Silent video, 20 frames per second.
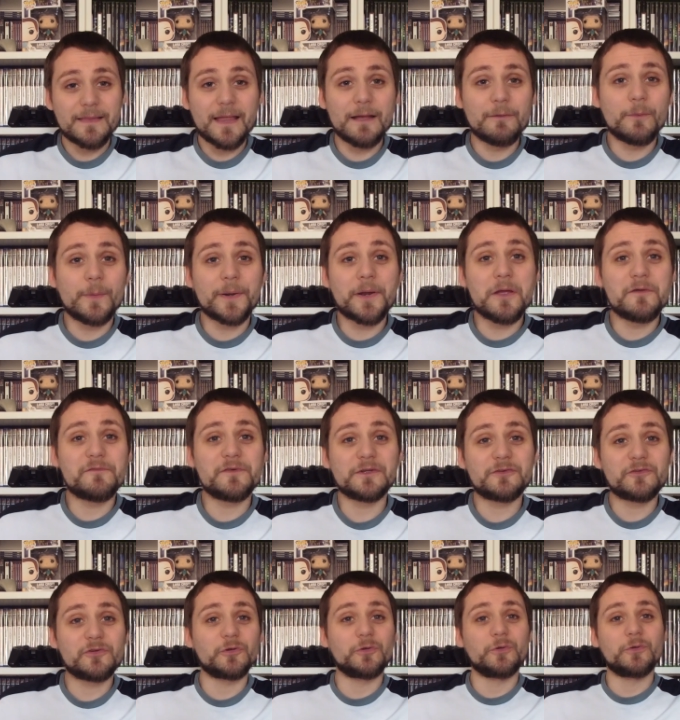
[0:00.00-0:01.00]
Then we went over
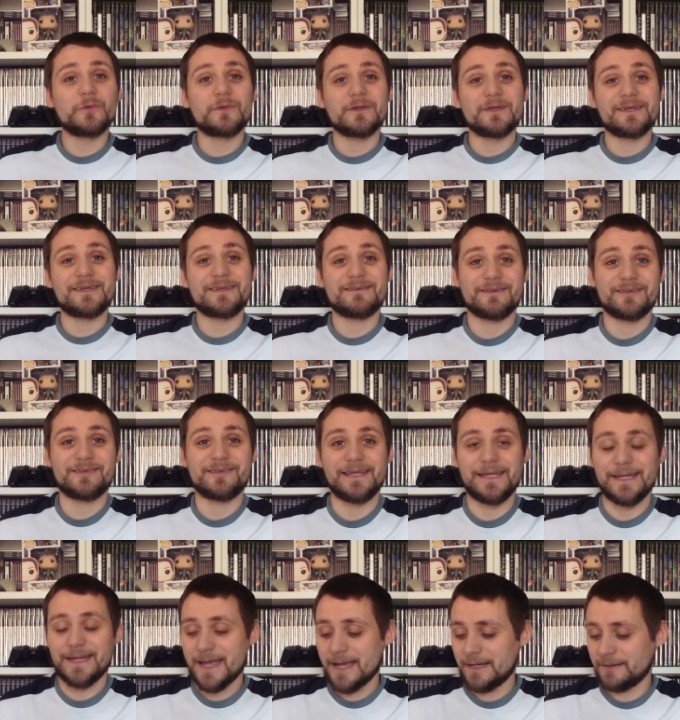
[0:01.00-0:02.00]
to the, the
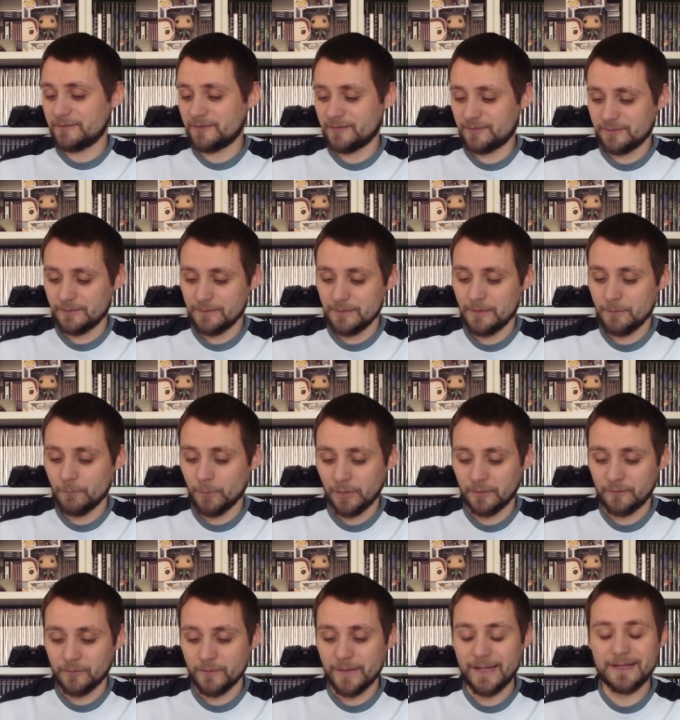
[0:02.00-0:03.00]
CEX, uh, one
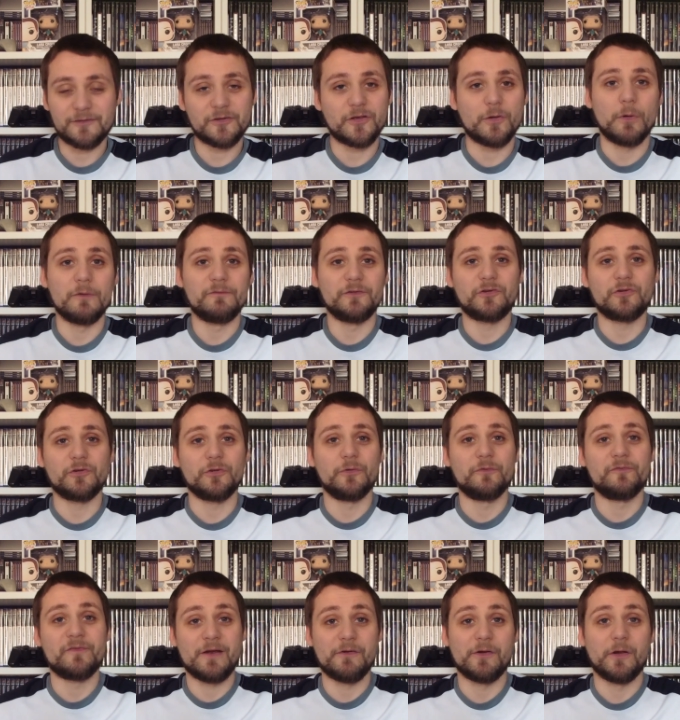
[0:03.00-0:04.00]
I don't get to go over
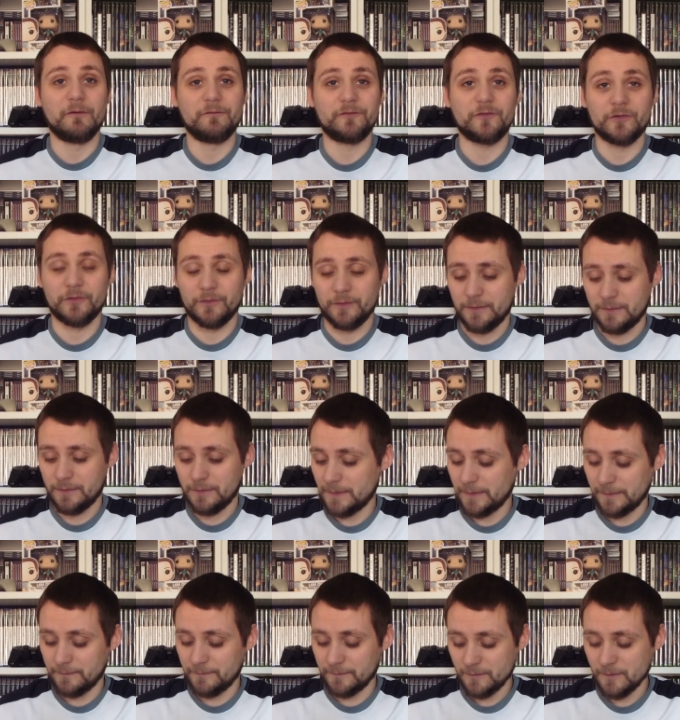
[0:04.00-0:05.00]
to very often,
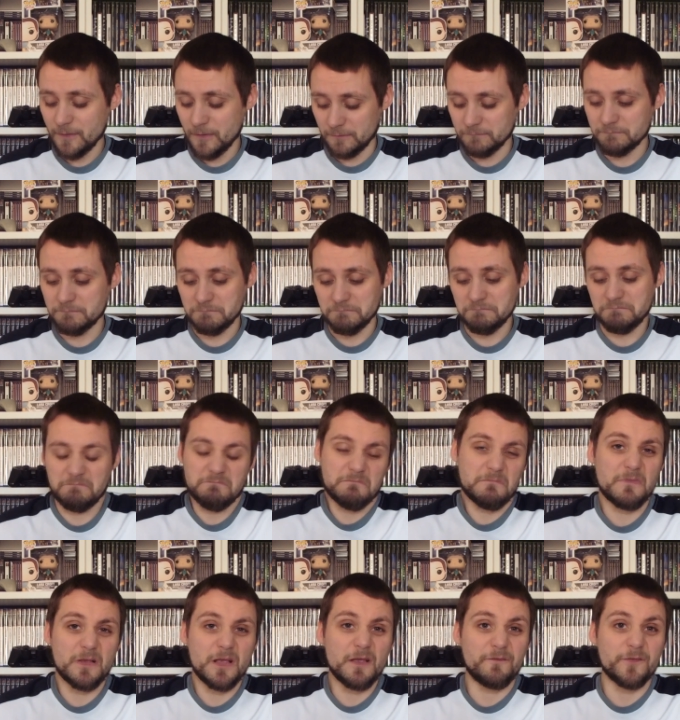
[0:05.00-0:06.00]
and they've got
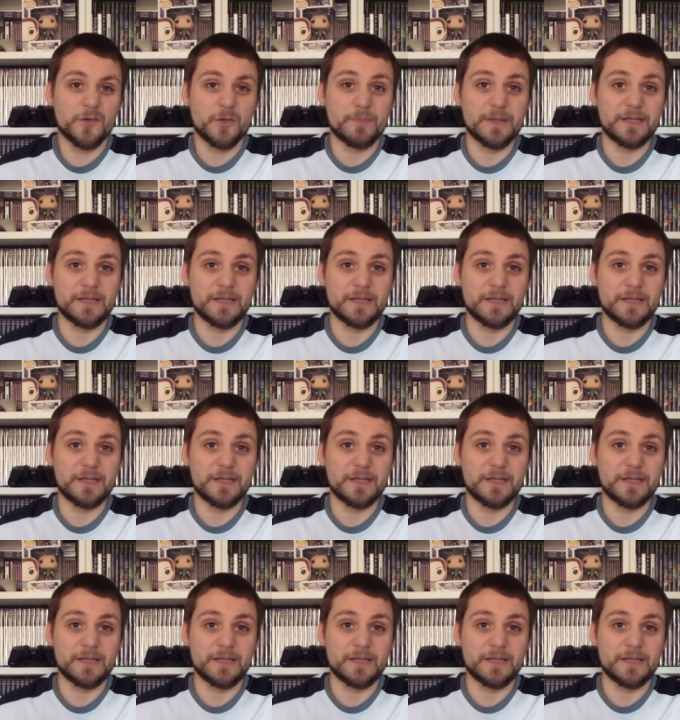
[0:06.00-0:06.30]
a few